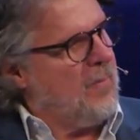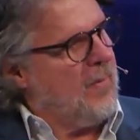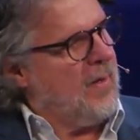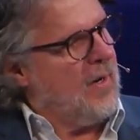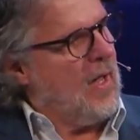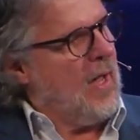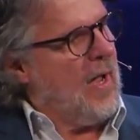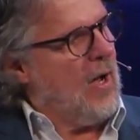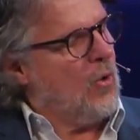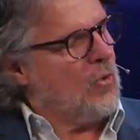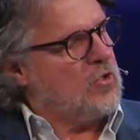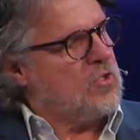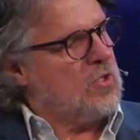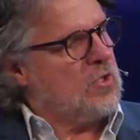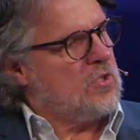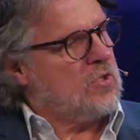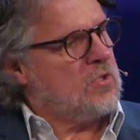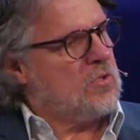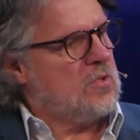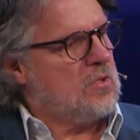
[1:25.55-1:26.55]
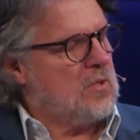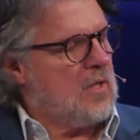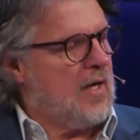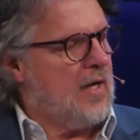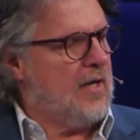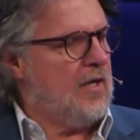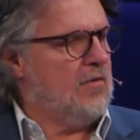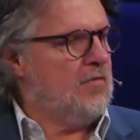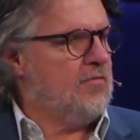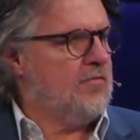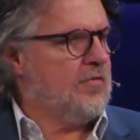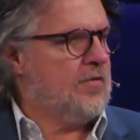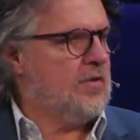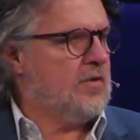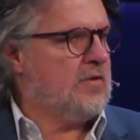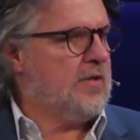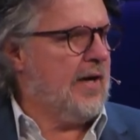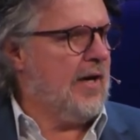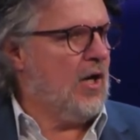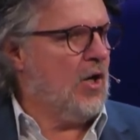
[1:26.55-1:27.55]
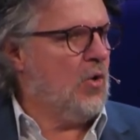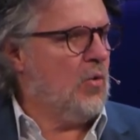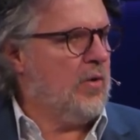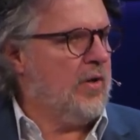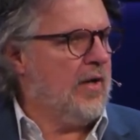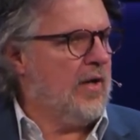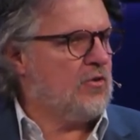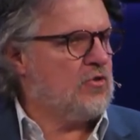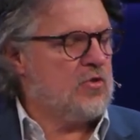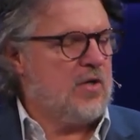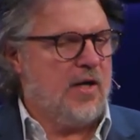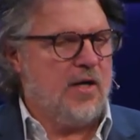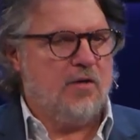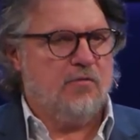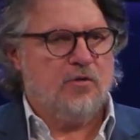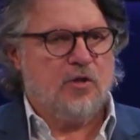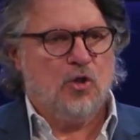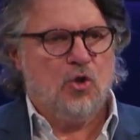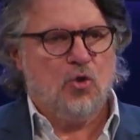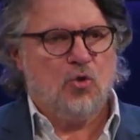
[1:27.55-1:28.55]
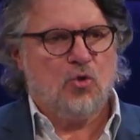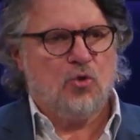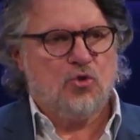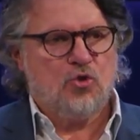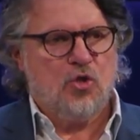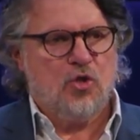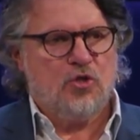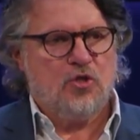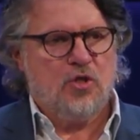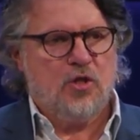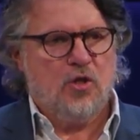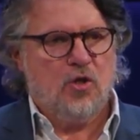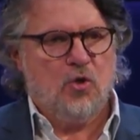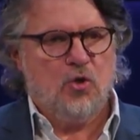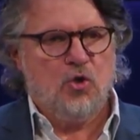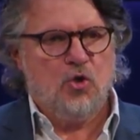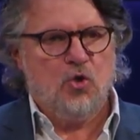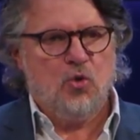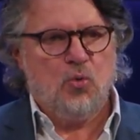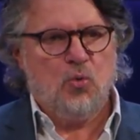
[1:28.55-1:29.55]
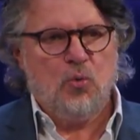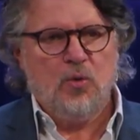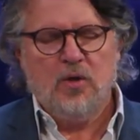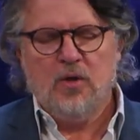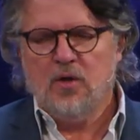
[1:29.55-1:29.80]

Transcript: outside of the town and outside of the local church here, you